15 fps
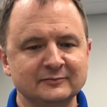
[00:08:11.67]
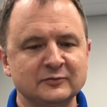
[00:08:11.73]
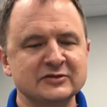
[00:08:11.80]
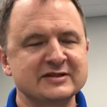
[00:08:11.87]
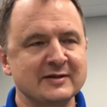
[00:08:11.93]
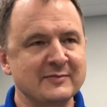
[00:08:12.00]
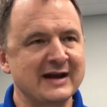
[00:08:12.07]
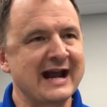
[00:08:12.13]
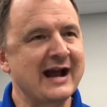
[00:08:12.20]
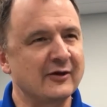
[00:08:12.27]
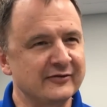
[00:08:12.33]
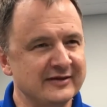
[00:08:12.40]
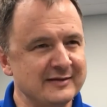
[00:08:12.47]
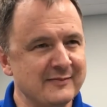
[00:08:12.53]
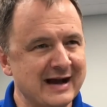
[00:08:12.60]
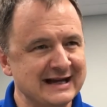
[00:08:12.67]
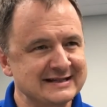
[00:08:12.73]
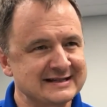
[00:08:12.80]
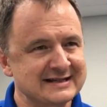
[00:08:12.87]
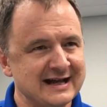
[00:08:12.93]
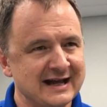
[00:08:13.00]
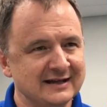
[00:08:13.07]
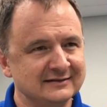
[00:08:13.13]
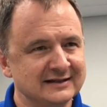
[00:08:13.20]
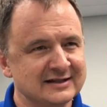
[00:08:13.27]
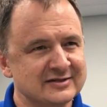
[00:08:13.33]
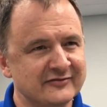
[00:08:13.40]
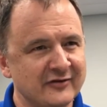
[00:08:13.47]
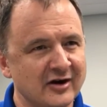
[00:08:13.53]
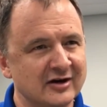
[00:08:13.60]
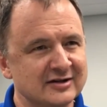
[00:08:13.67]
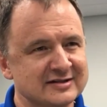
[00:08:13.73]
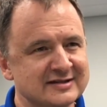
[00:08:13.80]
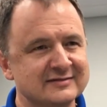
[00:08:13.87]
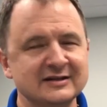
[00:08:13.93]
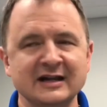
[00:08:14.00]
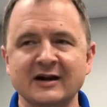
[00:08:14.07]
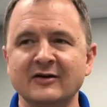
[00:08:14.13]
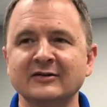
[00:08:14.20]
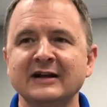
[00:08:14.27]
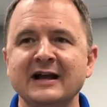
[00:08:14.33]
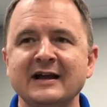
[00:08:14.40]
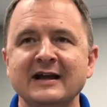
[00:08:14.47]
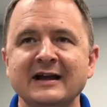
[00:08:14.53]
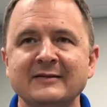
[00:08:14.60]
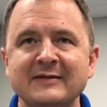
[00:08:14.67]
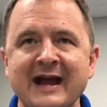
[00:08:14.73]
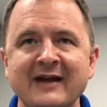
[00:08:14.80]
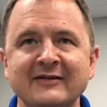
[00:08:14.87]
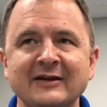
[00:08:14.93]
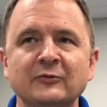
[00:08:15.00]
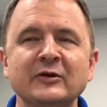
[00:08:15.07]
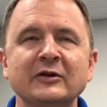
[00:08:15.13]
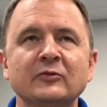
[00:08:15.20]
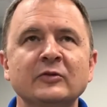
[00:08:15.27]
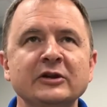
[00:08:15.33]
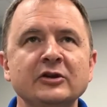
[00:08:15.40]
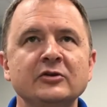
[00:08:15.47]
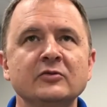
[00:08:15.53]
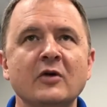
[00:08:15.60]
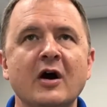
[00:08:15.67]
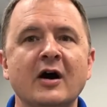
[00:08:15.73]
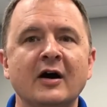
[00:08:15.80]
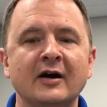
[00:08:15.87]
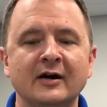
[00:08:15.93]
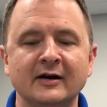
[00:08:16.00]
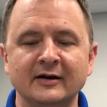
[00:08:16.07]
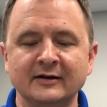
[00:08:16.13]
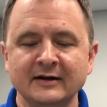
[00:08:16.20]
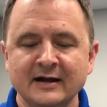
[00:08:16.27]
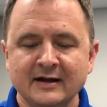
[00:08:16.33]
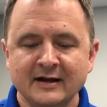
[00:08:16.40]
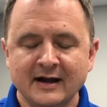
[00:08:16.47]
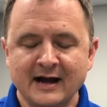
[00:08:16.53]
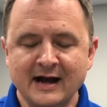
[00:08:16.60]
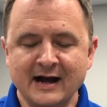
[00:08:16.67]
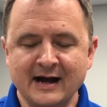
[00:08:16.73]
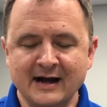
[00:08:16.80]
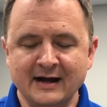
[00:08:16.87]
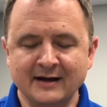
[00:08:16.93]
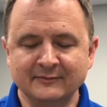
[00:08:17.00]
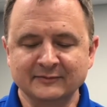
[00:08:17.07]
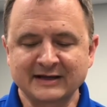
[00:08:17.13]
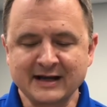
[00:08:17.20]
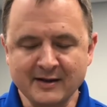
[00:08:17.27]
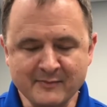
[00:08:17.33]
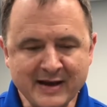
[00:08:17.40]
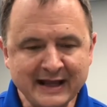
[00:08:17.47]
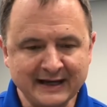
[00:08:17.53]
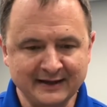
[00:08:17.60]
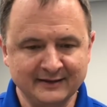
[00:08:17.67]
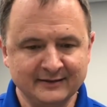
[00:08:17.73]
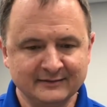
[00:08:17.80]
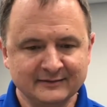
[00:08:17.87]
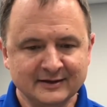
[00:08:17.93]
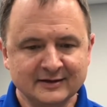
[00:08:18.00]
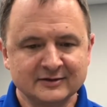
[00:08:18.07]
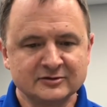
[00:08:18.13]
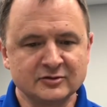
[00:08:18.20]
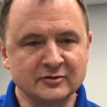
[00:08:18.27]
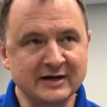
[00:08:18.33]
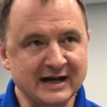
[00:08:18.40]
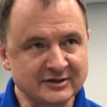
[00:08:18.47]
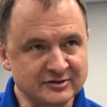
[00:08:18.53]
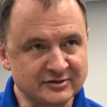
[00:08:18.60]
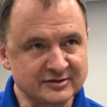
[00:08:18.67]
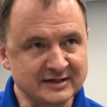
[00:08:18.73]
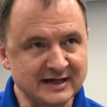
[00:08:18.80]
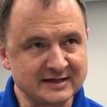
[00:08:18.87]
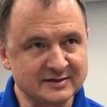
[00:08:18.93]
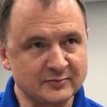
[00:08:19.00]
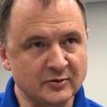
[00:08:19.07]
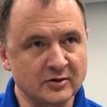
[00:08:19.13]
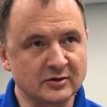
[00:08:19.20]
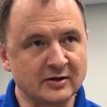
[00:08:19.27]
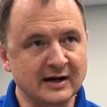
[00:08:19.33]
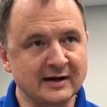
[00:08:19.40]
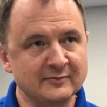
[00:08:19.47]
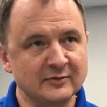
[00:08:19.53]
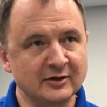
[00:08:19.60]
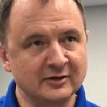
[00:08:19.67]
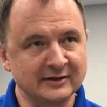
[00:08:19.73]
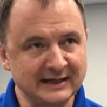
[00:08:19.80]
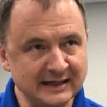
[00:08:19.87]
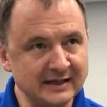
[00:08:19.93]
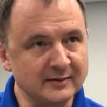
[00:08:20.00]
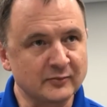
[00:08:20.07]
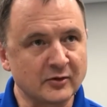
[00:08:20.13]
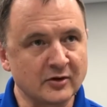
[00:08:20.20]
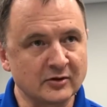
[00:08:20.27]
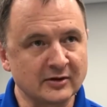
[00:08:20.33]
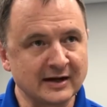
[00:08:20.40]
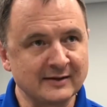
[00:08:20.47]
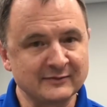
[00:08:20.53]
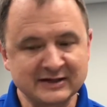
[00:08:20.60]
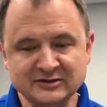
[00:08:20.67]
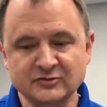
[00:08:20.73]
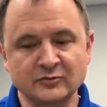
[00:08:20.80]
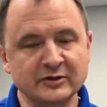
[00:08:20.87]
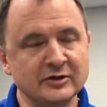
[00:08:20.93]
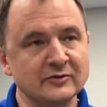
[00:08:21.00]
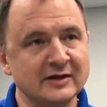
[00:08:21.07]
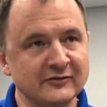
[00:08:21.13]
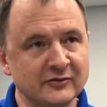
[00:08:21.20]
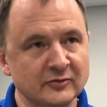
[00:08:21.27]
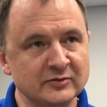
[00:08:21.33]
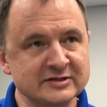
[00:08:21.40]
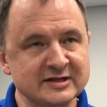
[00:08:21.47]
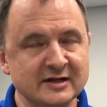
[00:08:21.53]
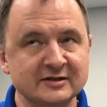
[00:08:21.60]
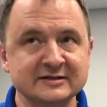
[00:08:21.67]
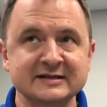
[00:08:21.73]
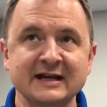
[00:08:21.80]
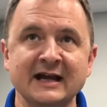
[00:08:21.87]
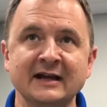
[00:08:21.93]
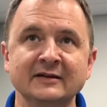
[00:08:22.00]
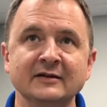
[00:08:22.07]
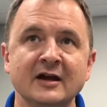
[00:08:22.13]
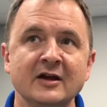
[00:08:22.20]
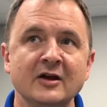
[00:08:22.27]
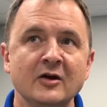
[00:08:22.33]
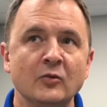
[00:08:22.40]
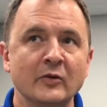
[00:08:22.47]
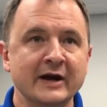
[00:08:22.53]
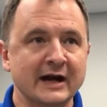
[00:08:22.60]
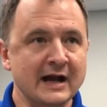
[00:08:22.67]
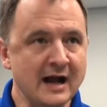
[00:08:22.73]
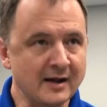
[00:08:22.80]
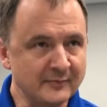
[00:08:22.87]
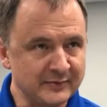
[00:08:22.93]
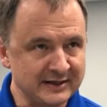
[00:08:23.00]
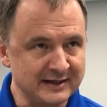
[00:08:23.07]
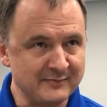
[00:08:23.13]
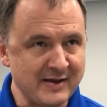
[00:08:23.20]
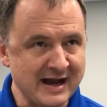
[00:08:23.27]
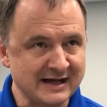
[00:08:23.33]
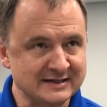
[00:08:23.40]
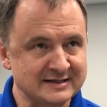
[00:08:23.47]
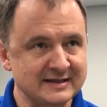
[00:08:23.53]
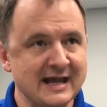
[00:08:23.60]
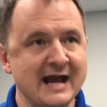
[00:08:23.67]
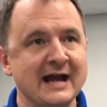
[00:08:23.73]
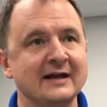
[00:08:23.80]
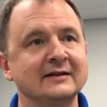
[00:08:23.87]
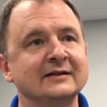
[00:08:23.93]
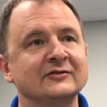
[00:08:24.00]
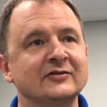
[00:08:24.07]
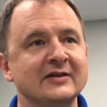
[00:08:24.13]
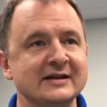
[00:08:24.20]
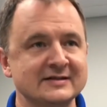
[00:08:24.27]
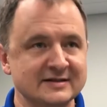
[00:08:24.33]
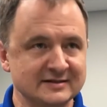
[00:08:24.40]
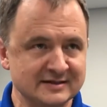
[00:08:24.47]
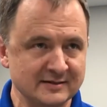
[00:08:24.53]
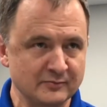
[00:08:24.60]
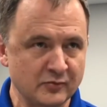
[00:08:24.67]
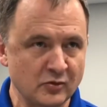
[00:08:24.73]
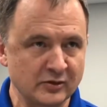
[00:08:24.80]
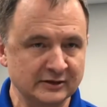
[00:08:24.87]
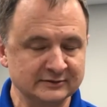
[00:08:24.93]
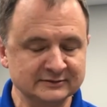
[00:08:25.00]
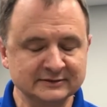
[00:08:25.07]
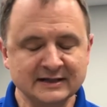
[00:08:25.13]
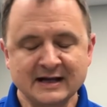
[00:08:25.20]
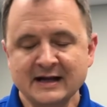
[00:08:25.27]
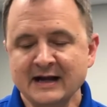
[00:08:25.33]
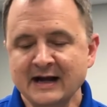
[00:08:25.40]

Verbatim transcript: puts them in a healthy mindset as far as, you know, when, when you are um, committed to an exercise program or an eating program. That's where you get the results. And when a company backs that and says it's important,